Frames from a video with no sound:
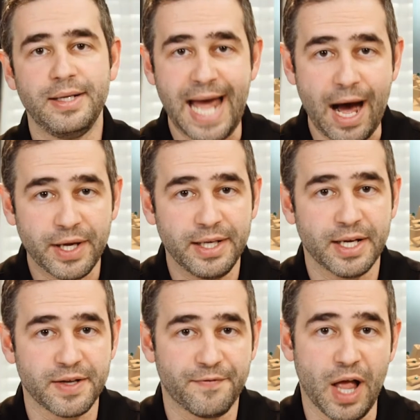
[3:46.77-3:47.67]
Now he
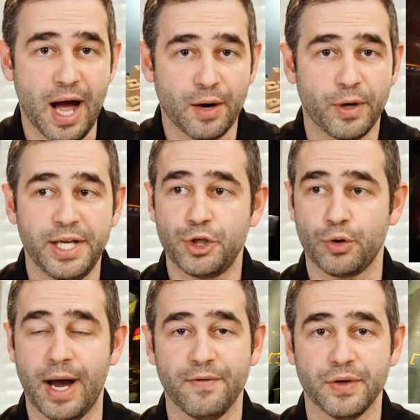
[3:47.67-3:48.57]
does a vlog where he
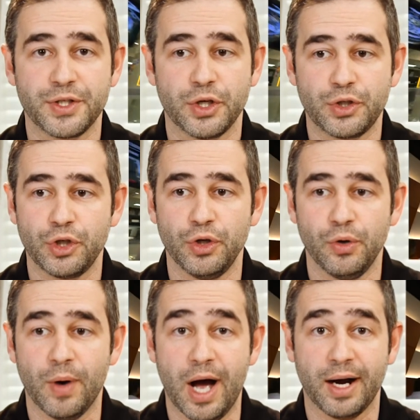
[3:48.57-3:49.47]
travels
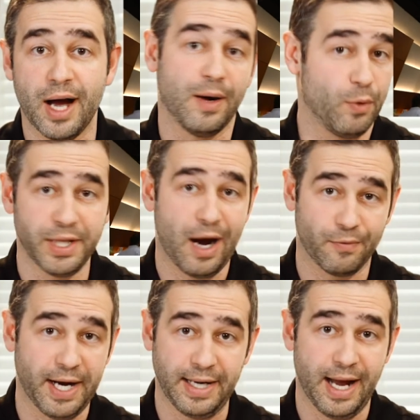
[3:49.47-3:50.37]
to Hong Kong. Well,
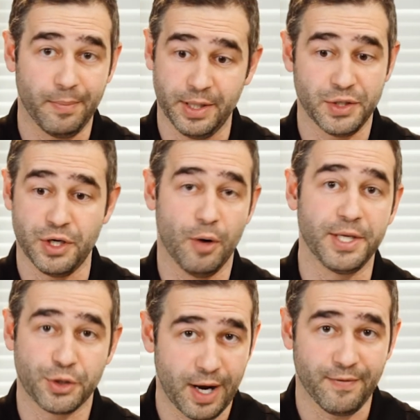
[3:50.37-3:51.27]
not right now, because
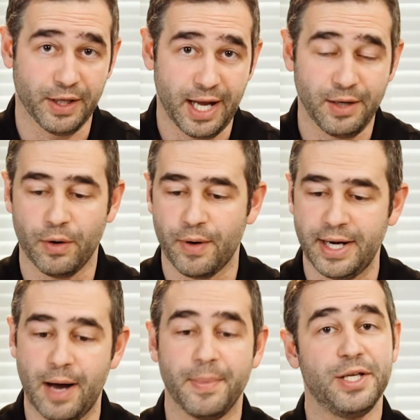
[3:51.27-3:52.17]
nobody's traveling anywhere
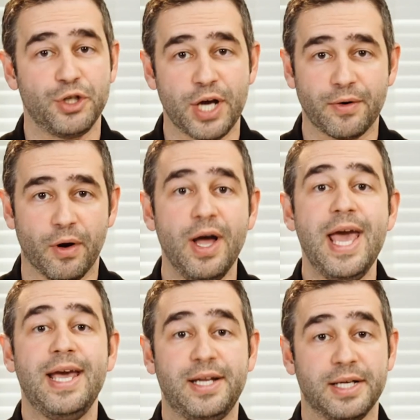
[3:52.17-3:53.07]
right now, but in general,
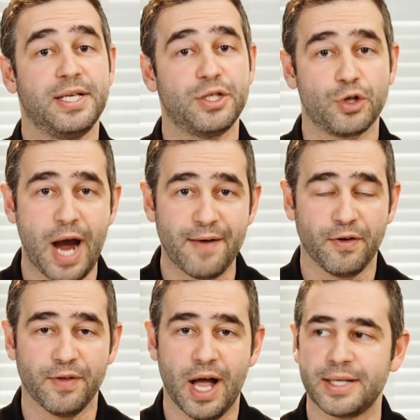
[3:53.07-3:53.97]
he does these
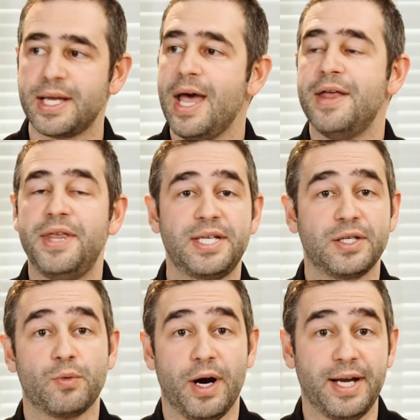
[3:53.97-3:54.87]
travel vlogs. This
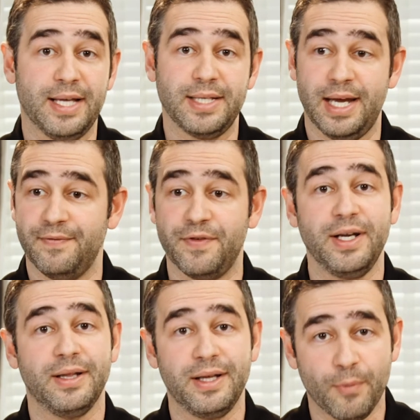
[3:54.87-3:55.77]
is where it gets
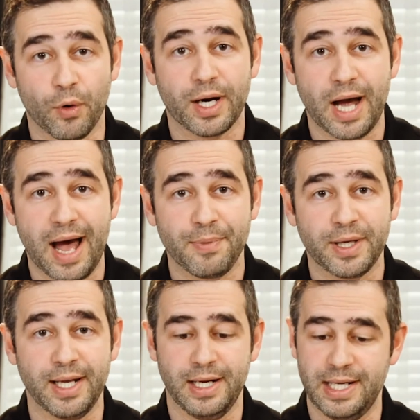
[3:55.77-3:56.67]
infinitely more
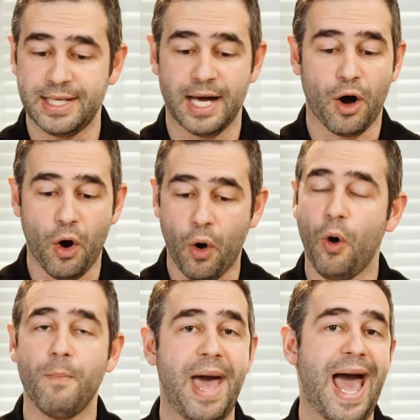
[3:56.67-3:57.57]
complicated. He's got a
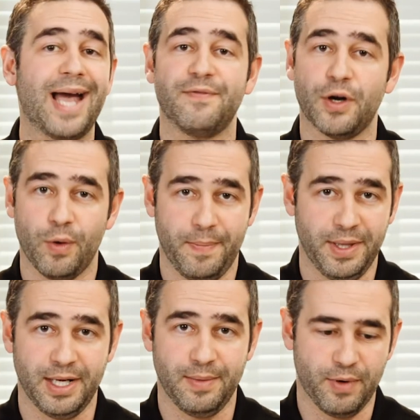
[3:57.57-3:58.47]
whole bag of
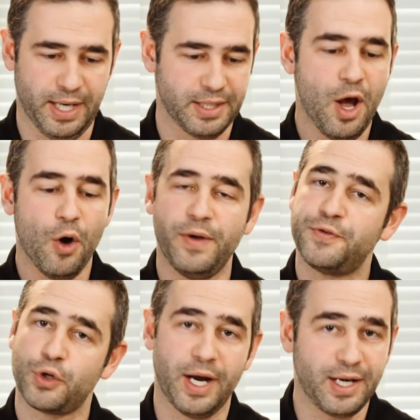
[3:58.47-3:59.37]
equipment that he brings.
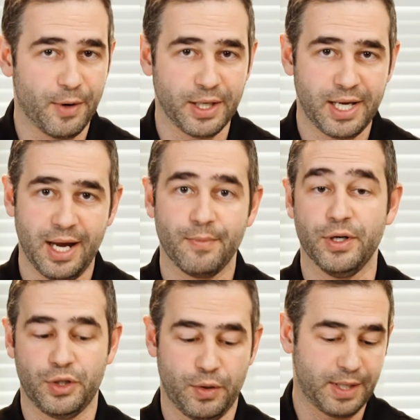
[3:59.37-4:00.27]
We've trained him on
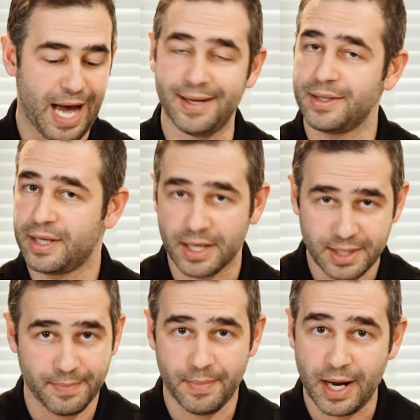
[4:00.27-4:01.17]
cameras, gotten
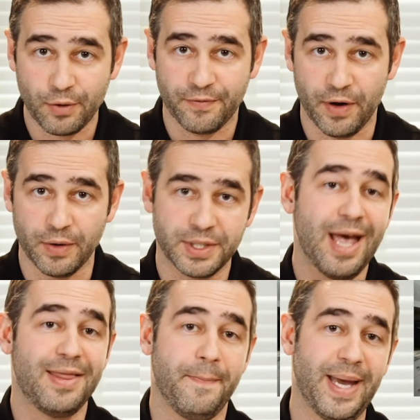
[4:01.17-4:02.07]
custom microphones
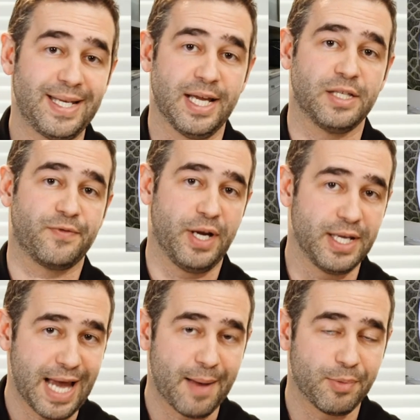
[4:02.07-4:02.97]
that make sense for
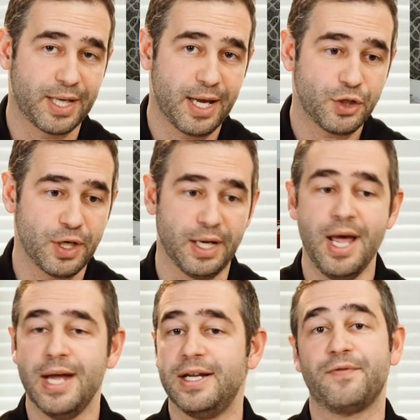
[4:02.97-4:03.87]
his application,
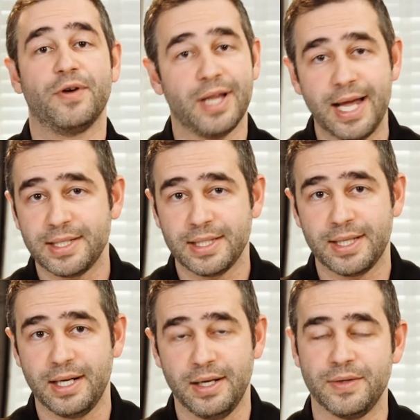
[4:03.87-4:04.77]
different lenses
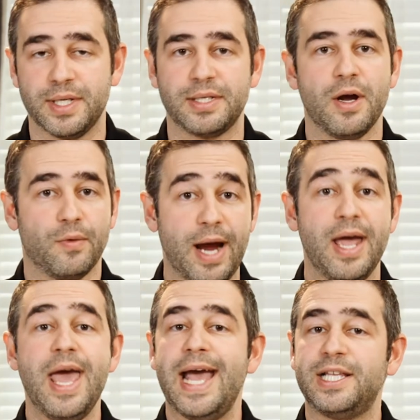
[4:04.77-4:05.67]
that he uses,
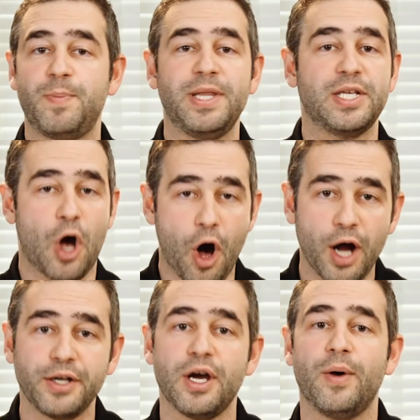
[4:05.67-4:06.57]
right? It's been this
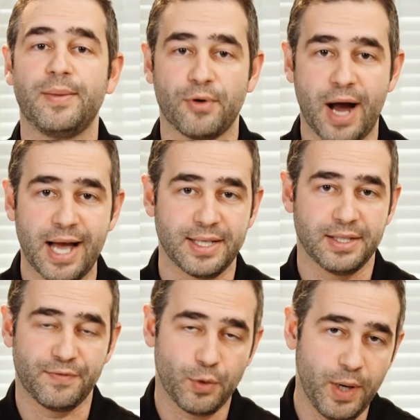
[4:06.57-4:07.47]
ongoing
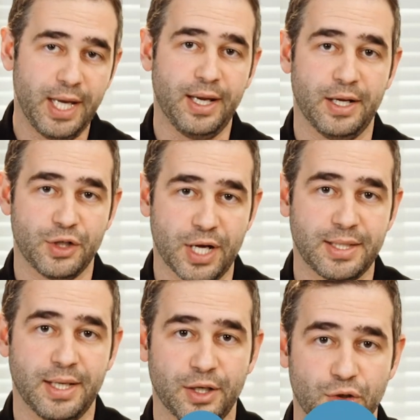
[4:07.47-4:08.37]
process of tweaking and adjusting and